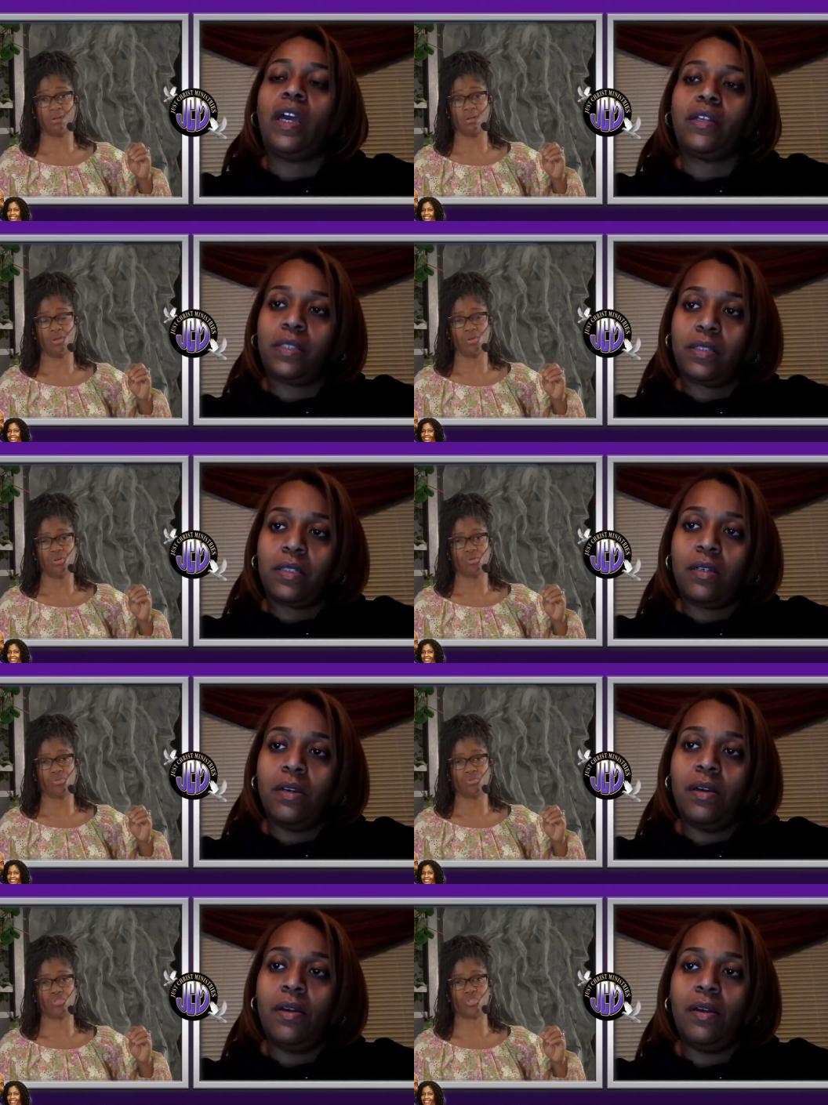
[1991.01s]
Speaker 1: Yes.
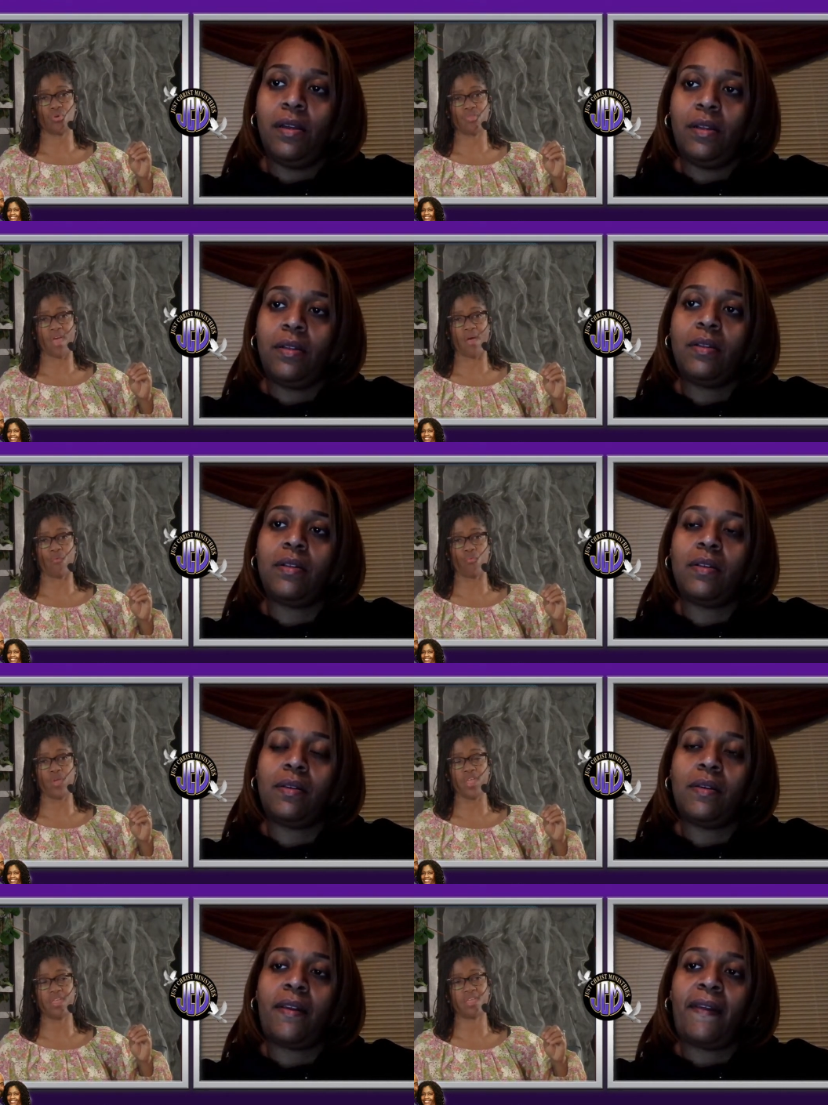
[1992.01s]
So that
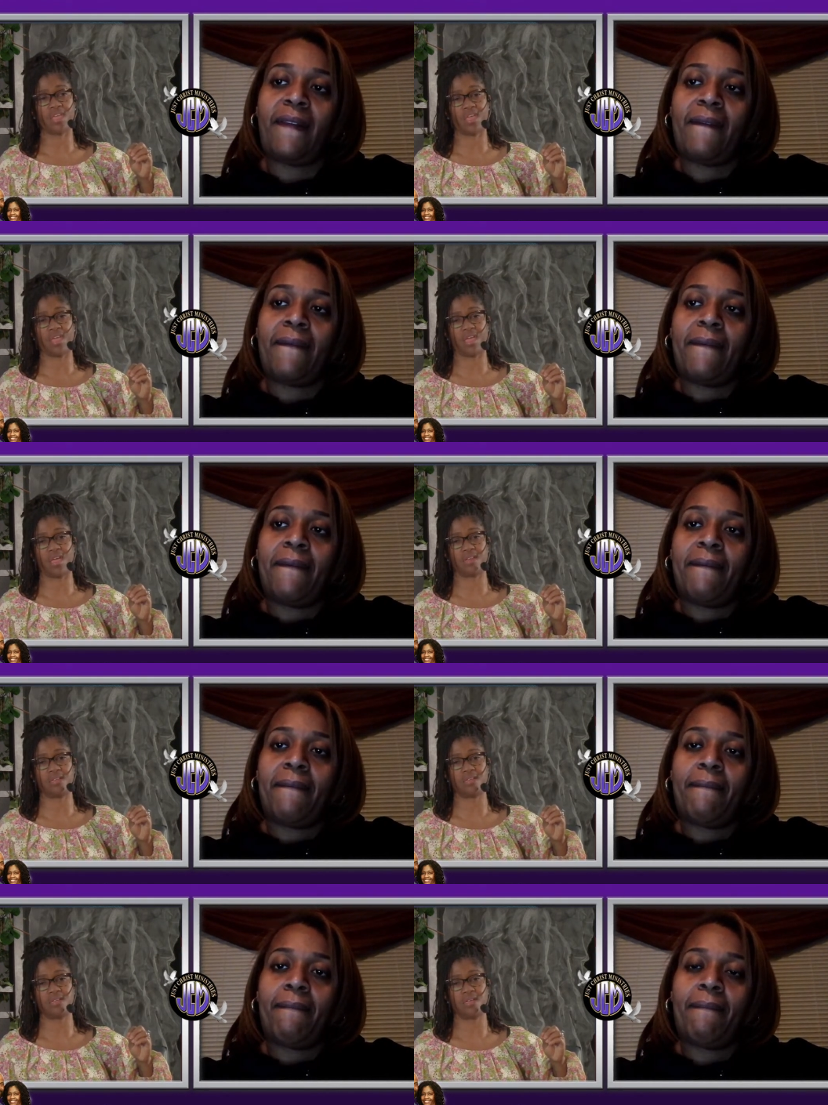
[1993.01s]
we can
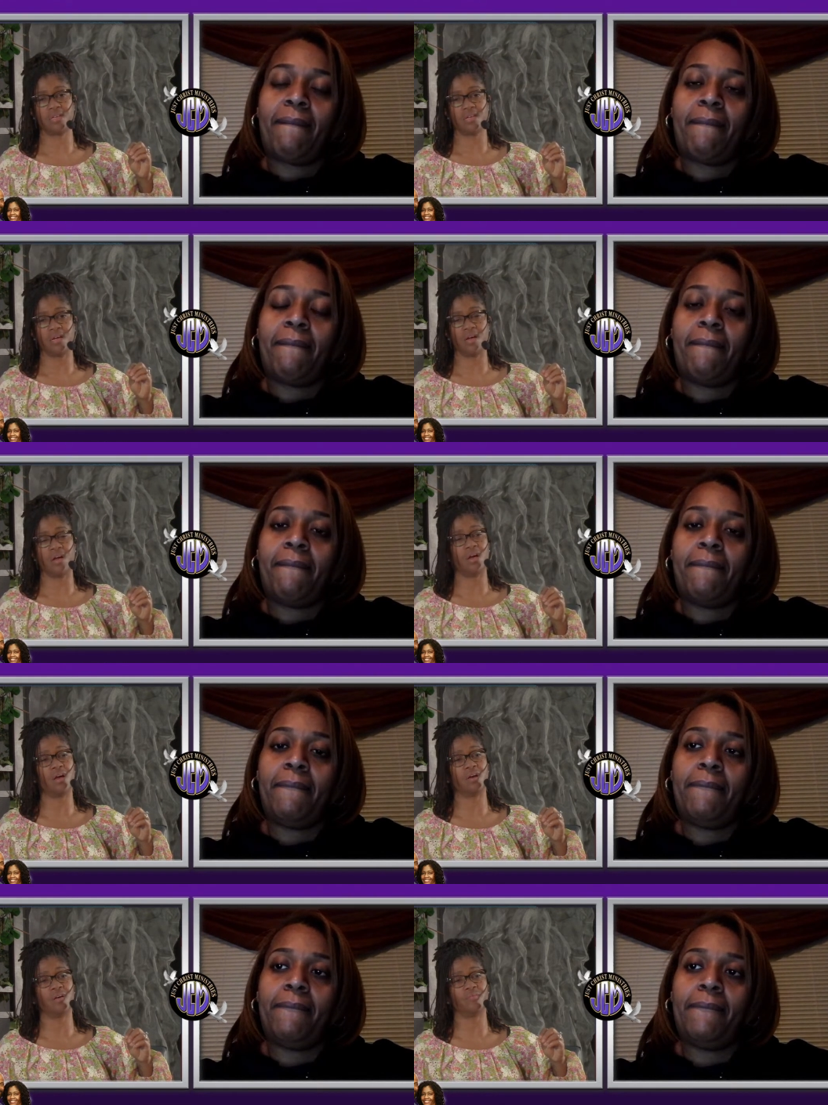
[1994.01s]

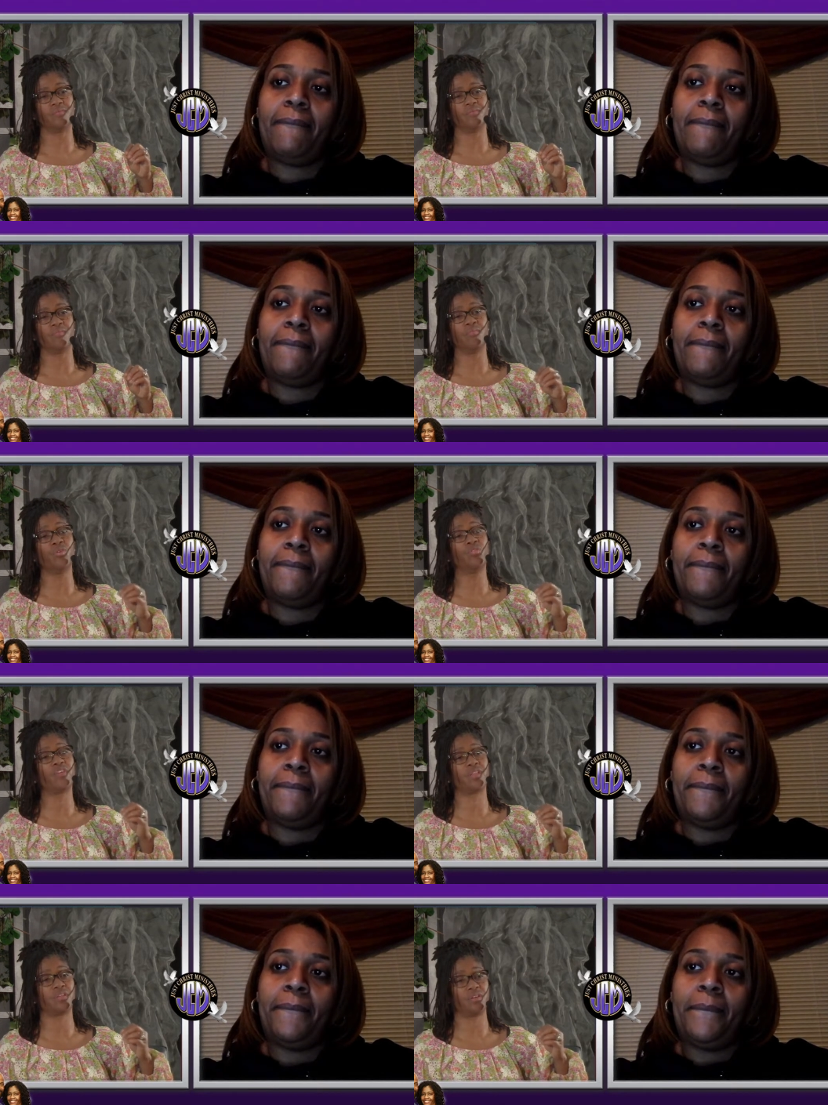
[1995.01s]
um, move
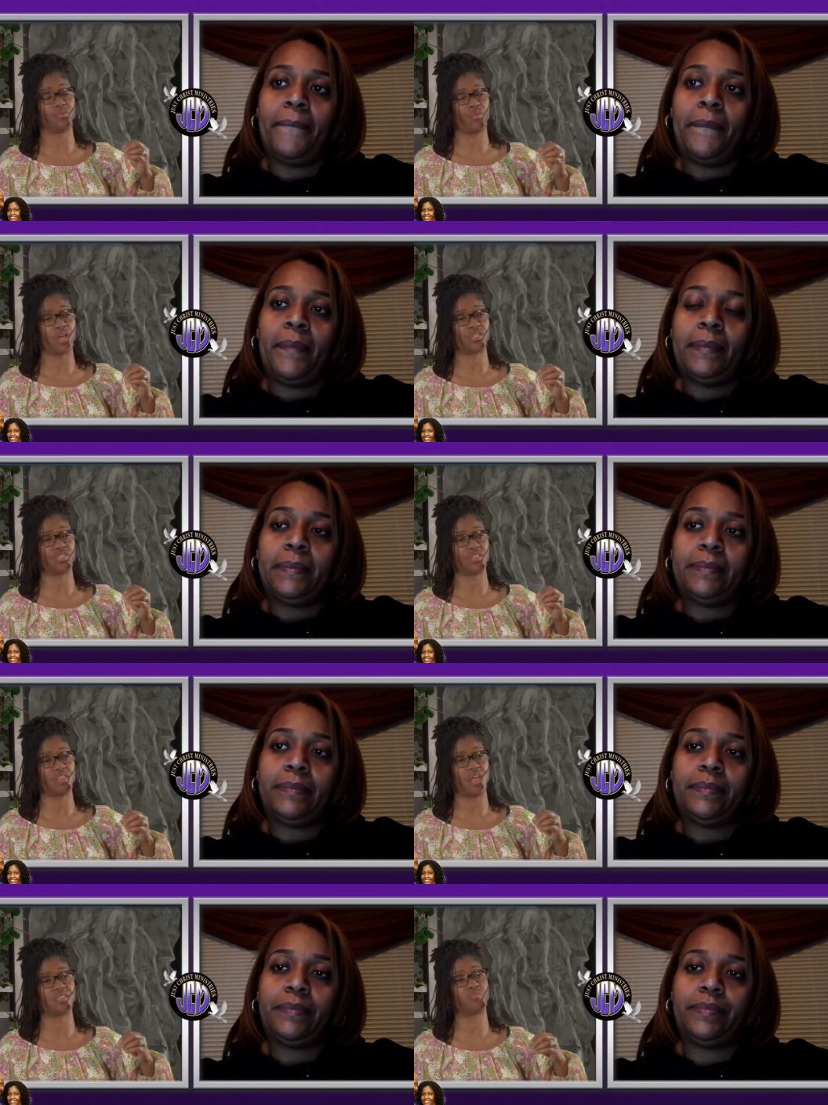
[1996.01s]
in a direction
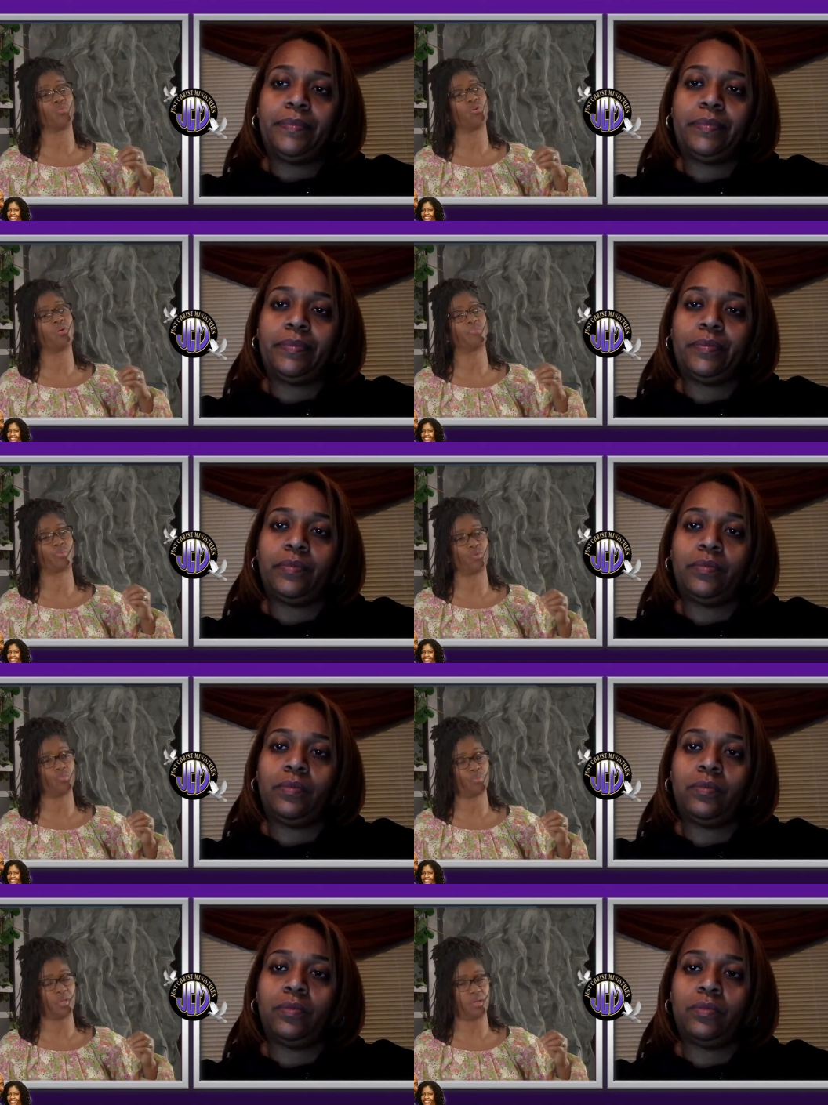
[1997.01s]
that's more
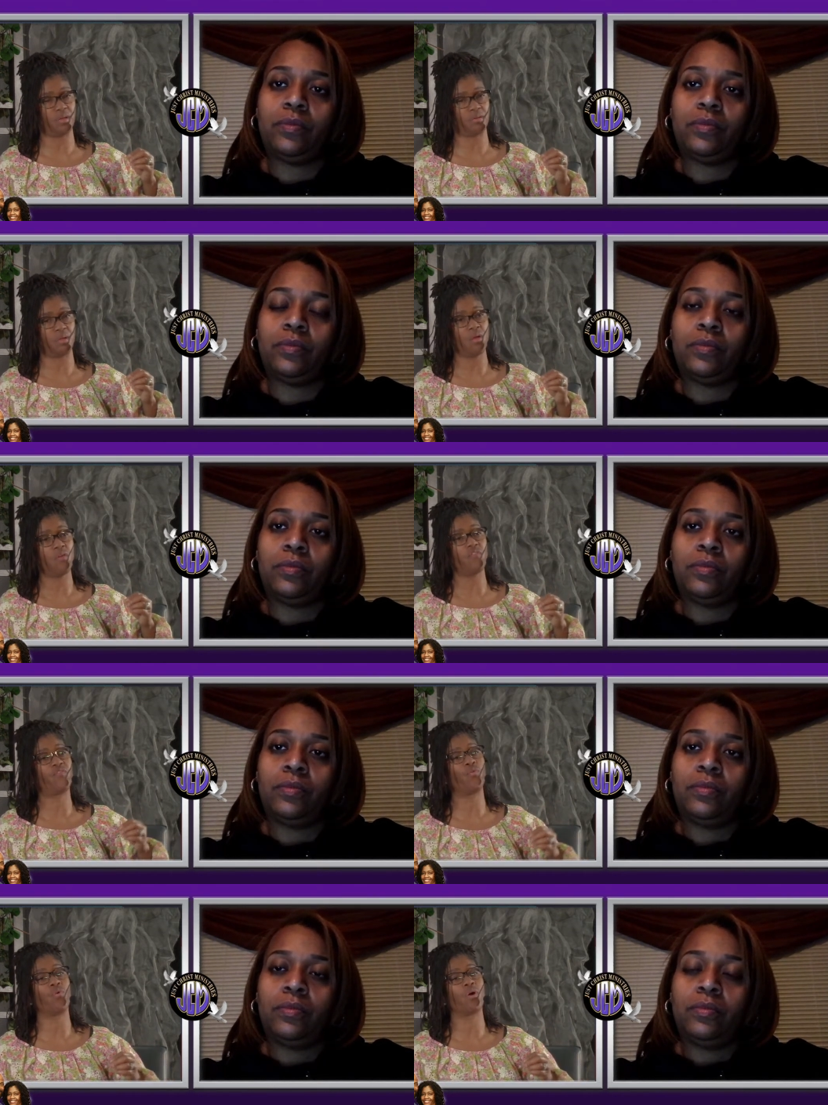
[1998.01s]
appropriate
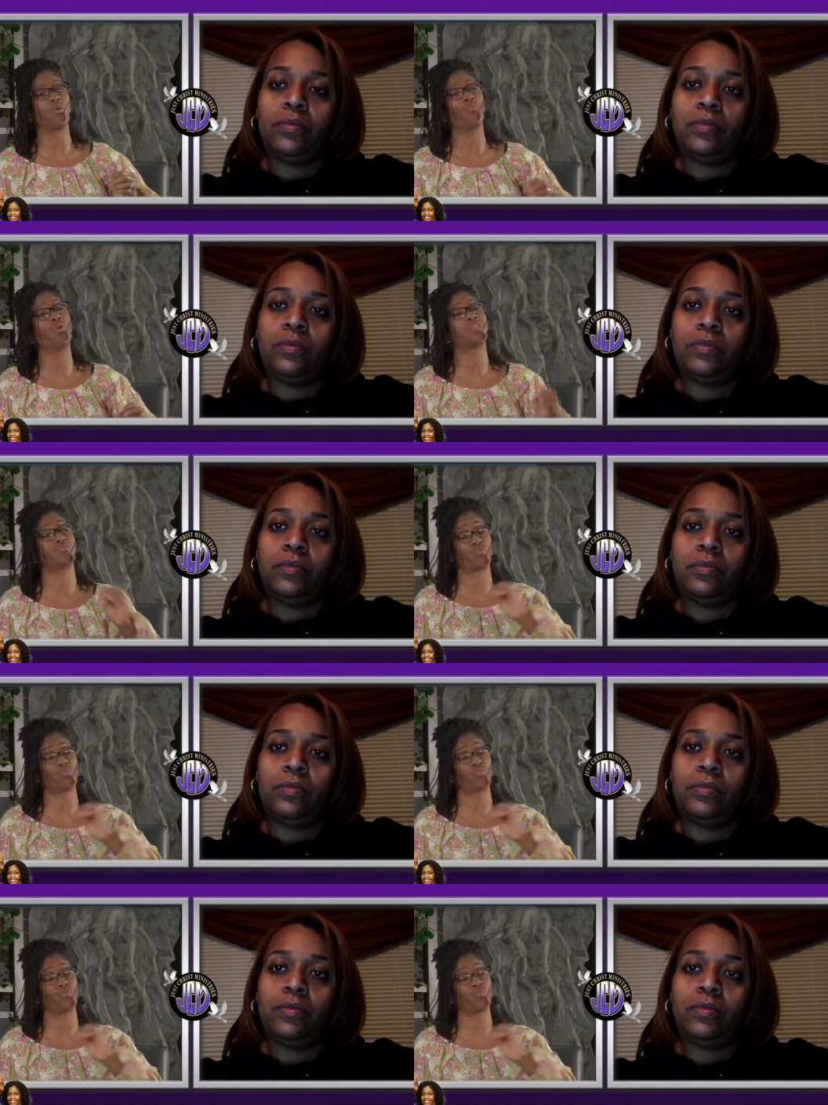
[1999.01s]
for what's